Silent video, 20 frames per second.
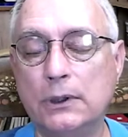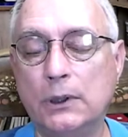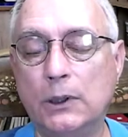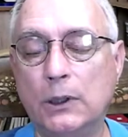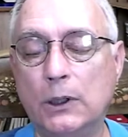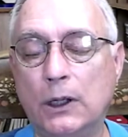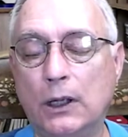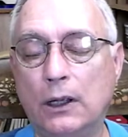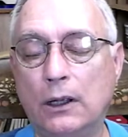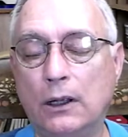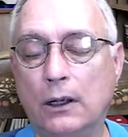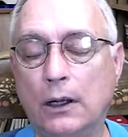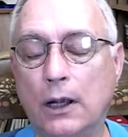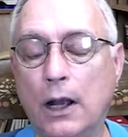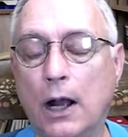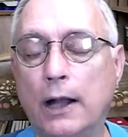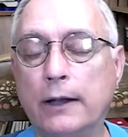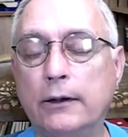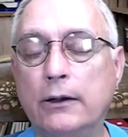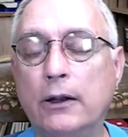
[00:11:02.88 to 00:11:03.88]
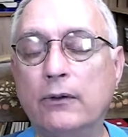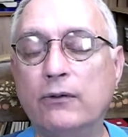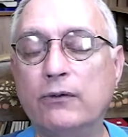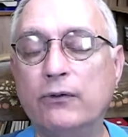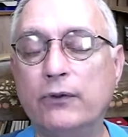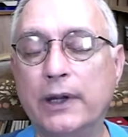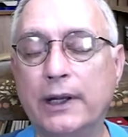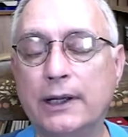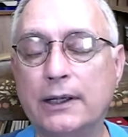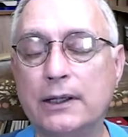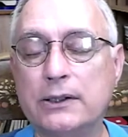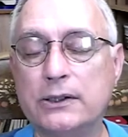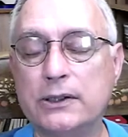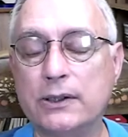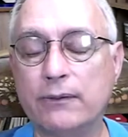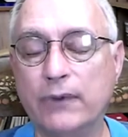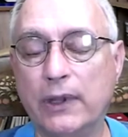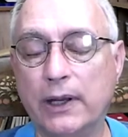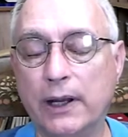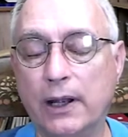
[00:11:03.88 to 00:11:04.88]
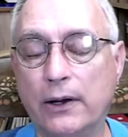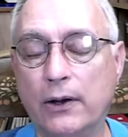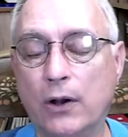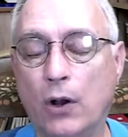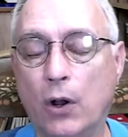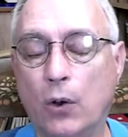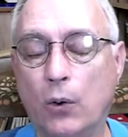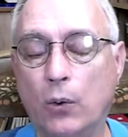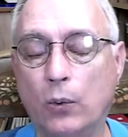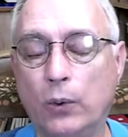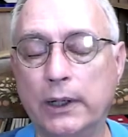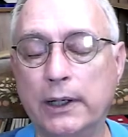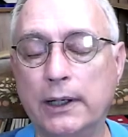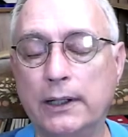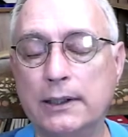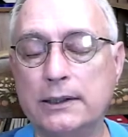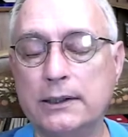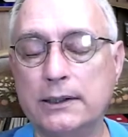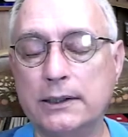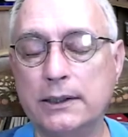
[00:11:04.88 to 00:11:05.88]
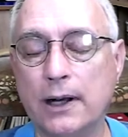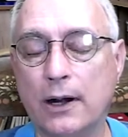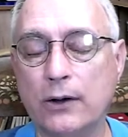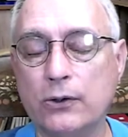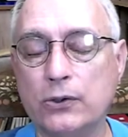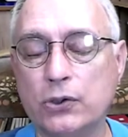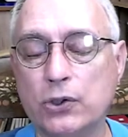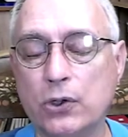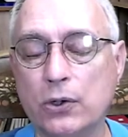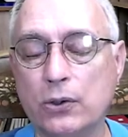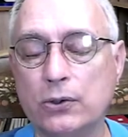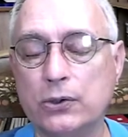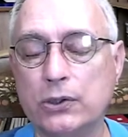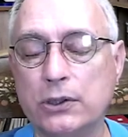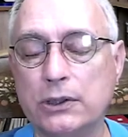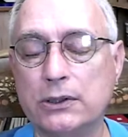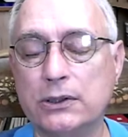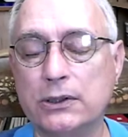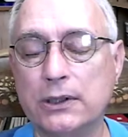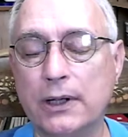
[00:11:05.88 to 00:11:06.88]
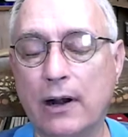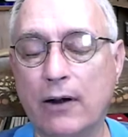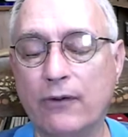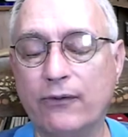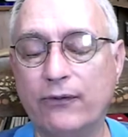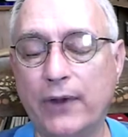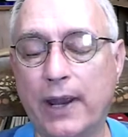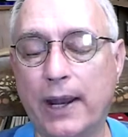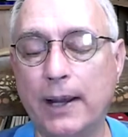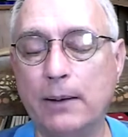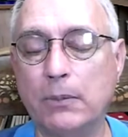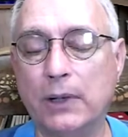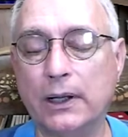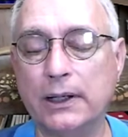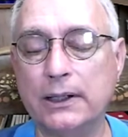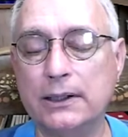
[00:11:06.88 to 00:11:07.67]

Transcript: God, convict us of the unholiness in our churches and our families.